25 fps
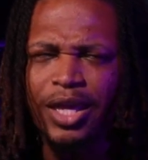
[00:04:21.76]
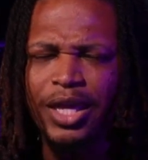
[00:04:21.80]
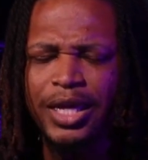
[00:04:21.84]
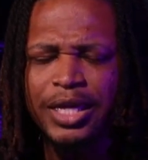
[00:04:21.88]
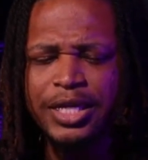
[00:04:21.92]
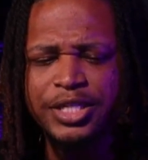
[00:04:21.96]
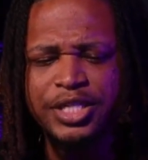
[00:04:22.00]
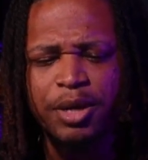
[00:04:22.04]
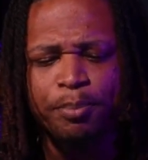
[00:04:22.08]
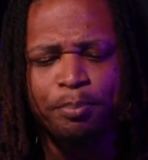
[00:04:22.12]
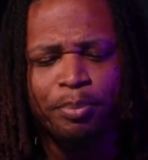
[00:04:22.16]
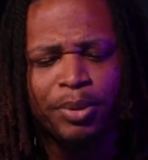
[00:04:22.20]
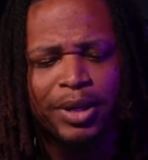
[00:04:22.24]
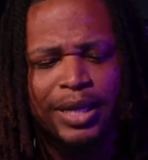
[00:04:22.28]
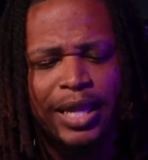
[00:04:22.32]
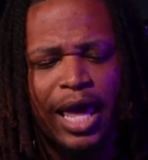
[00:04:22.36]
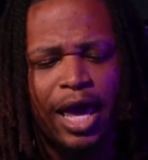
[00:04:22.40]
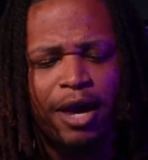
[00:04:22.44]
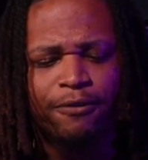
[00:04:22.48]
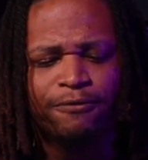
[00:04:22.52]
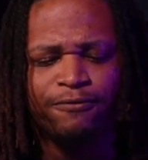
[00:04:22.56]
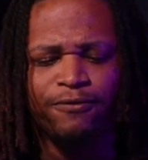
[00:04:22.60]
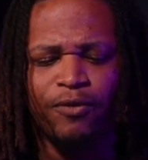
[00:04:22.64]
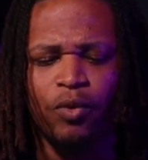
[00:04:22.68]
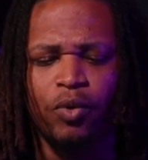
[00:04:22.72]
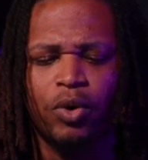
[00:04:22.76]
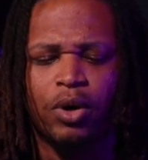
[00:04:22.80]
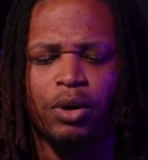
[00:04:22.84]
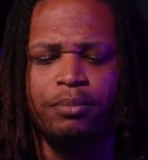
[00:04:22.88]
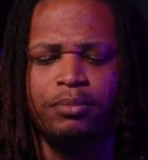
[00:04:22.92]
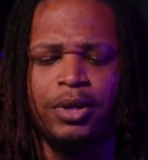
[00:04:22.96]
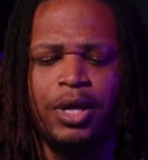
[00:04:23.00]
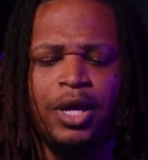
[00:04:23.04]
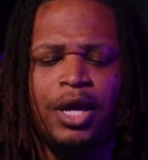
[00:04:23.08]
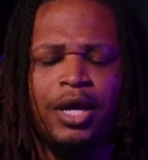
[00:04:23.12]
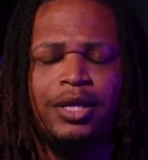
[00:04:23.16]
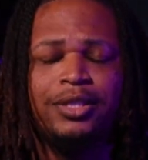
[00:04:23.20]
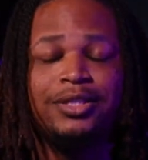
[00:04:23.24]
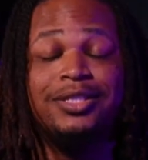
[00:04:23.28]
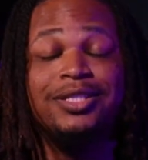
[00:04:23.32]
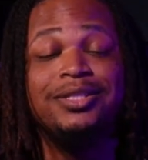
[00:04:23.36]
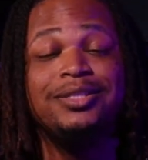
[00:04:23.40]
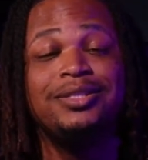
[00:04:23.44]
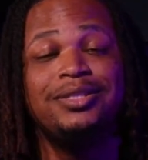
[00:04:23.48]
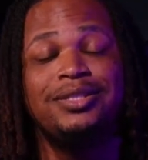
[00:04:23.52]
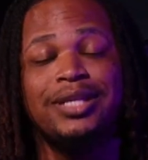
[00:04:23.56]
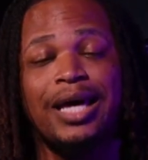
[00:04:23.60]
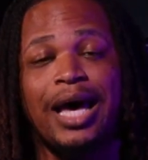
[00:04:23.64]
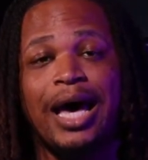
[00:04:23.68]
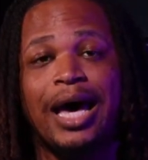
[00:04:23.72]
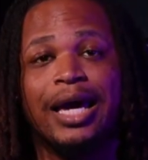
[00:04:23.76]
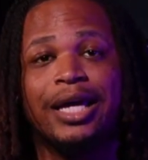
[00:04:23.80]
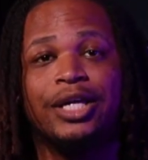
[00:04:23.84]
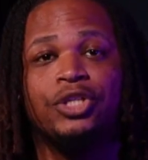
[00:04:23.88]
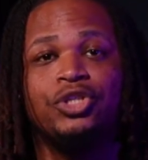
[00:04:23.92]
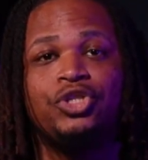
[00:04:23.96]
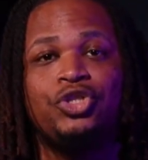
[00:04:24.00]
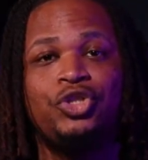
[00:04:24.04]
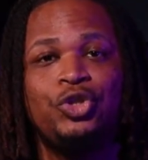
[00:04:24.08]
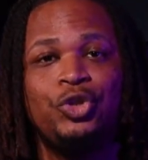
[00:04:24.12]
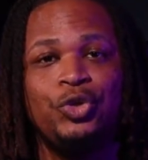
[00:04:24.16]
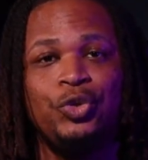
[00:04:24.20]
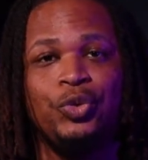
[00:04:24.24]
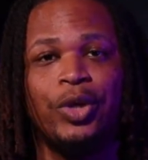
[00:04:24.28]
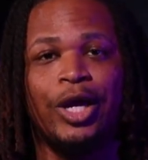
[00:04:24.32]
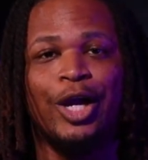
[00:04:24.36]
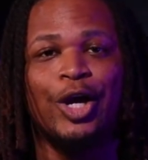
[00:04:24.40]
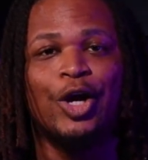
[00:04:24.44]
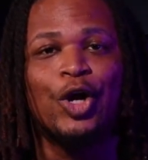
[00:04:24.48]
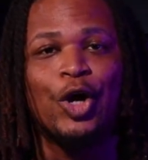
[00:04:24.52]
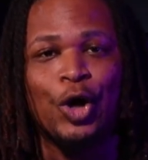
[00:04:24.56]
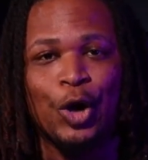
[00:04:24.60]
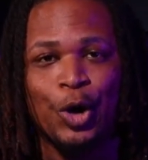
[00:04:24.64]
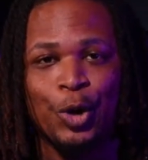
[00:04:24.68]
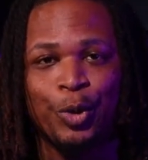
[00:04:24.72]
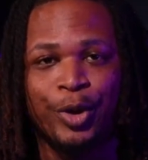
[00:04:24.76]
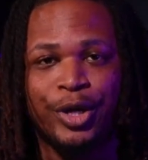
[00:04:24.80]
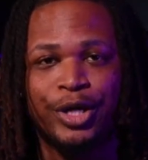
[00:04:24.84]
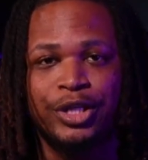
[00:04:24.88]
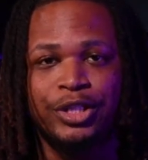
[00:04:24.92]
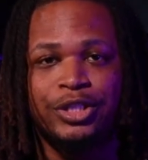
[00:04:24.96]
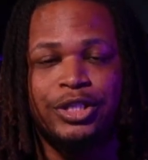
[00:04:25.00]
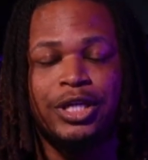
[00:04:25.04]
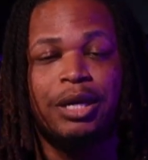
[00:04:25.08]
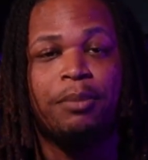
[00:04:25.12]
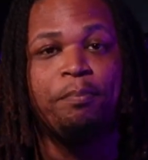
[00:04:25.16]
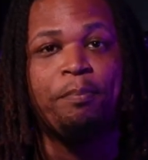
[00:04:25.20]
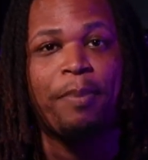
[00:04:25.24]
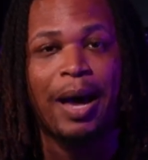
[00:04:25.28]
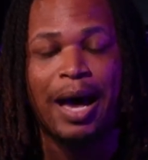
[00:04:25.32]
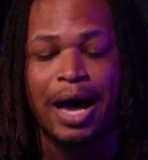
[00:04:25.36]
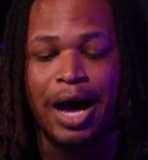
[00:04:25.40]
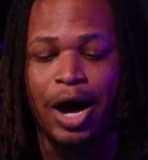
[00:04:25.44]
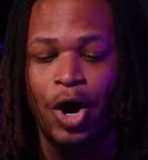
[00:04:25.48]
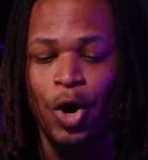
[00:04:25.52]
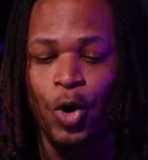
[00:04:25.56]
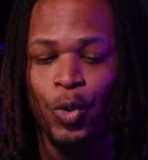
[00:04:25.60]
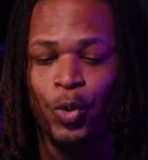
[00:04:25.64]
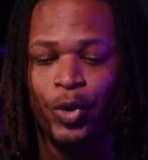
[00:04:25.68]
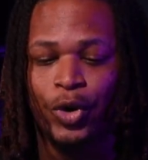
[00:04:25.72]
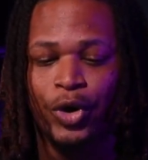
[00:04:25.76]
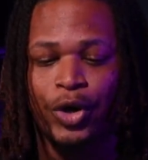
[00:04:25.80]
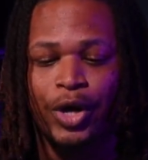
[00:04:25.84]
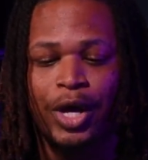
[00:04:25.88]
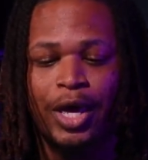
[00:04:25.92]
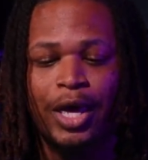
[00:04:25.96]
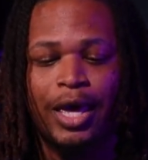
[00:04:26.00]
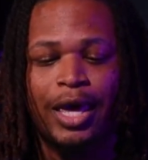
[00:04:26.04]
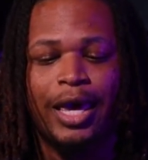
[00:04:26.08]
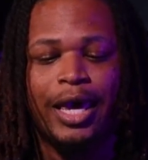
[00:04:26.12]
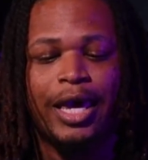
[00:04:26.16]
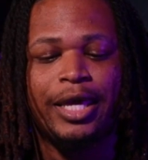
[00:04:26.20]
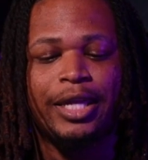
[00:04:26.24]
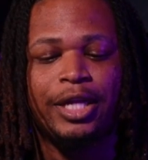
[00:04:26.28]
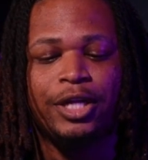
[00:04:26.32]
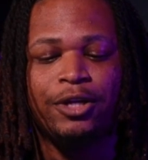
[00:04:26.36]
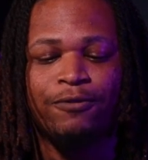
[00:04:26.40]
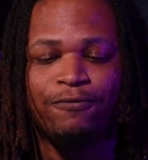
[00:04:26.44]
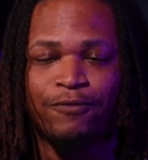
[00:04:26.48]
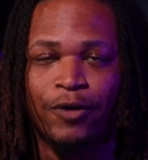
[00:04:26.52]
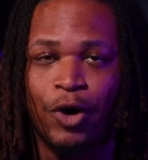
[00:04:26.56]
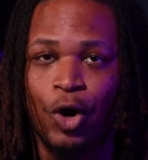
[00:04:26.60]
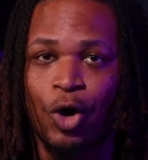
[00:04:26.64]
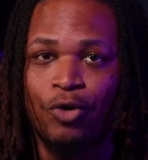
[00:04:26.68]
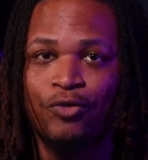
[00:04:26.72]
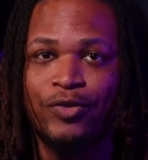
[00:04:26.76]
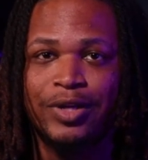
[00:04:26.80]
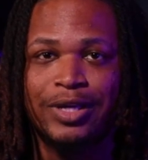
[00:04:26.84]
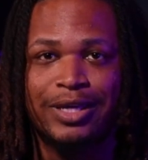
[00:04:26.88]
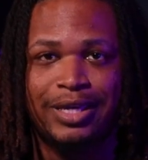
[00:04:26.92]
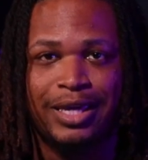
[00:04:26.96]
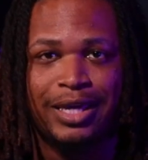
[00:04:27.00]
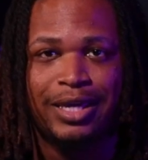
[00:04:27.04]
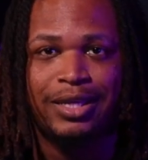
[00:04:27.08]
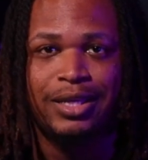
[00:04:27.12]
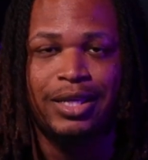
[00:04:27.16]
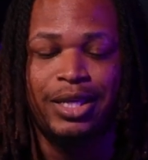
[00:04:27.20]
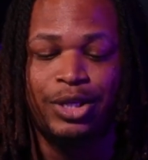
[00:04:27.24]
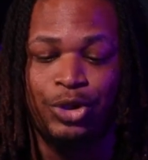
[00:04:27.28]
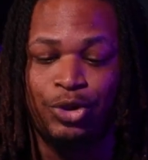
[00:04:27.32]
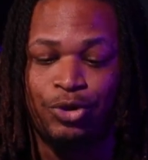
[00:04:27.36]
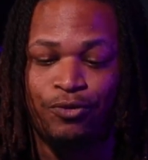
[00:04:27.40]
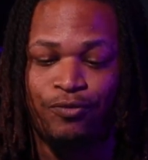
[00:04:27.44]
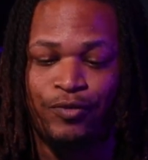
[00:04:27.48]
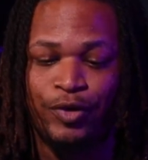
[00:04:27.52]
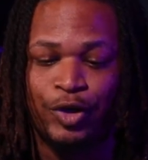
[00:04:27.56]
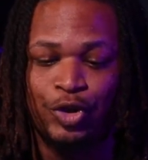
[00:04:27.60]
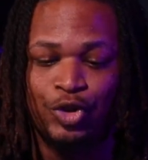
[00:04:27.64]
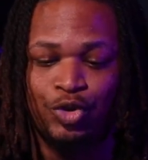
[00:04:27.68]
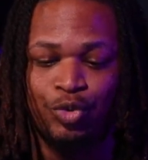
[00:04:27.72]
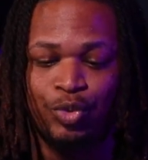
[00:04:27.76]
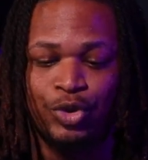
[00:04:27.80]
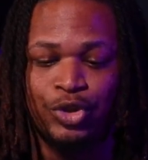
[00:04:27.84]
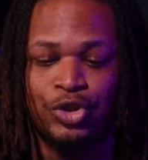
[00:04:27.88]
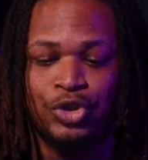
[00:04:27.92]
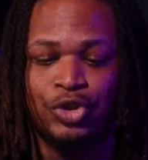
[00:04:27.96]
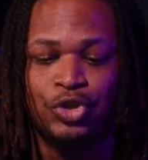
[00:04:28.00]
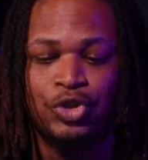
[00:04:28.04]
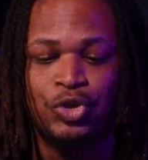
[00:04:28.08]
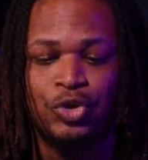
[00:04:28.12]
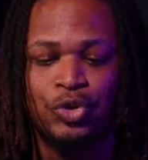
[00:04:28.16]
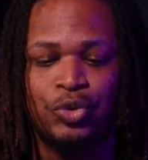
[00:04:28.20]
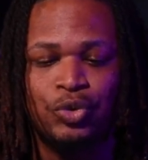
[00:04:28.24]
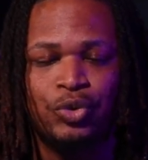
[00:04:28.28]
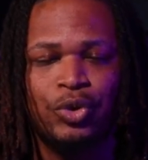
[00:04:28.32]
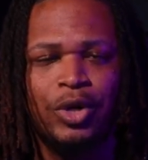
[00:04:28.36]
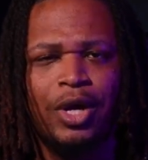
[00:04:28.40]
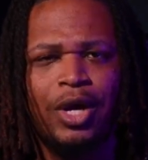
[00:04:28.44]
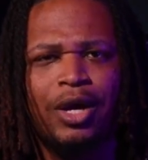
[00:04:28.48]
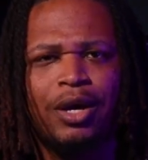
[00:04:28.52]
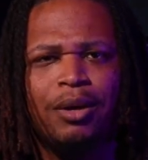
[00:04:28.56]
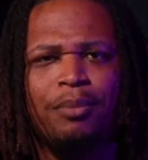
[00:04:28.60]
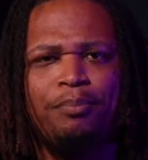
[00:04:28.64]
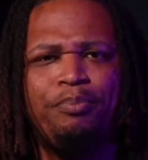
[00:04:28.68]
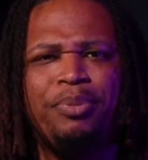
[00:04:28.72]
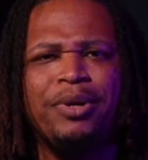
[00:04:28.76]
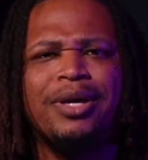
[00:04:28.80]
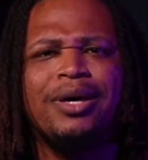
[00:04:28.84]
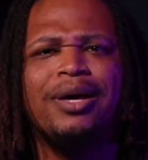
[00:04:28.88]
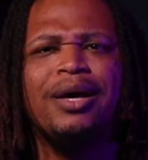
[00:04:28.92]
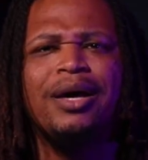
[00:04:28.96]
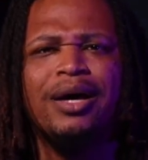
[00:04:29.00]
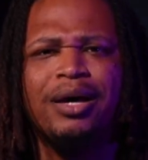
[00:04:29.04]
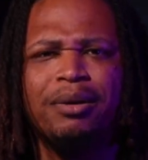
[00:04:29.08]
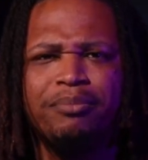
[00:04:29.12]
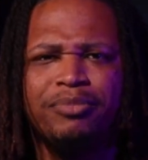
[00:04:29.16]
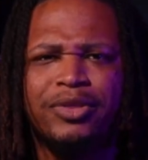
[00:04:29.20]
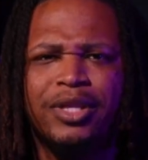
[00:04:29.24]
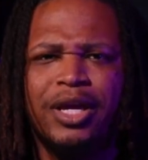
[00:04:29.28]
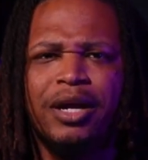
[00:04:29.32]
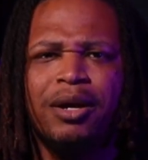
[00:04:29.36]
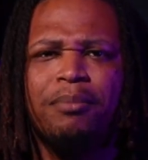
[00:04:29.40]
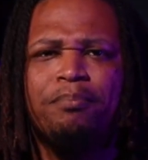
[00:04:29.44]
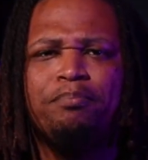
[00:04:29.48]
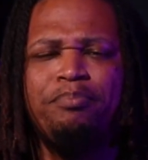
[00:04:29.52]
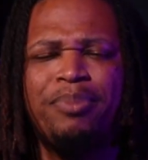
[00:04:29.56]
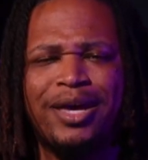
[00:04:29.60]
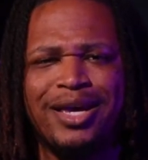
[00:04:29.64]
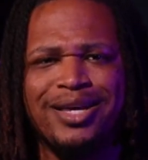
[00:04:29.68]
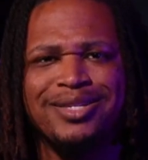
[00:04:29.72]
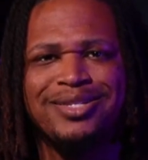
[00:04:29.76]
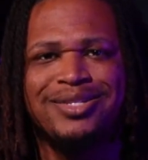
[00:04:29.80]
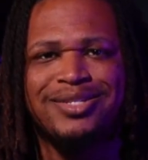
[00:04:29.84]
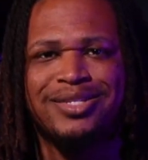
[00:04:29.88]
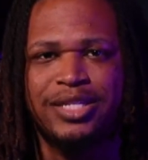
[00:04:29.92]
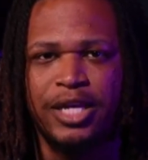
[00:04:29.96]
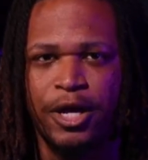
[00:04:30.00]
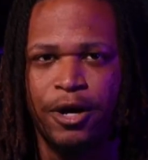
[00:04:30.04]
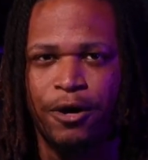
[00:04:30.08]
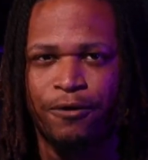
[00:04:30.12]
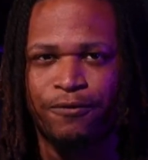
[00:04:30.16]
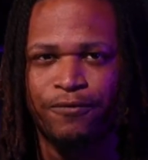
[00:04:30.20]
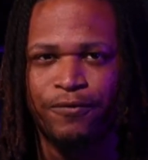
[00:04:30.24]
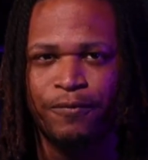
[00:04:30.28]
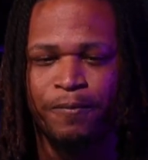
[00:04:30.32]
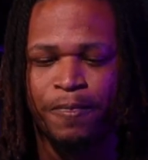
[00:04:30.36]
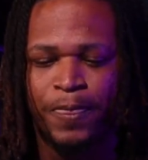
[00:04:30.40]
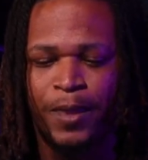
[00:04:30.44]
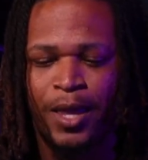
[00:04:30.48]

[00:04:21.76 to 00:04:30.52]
is a platform designed to encourage, empower, and involve again individuals to become their best self.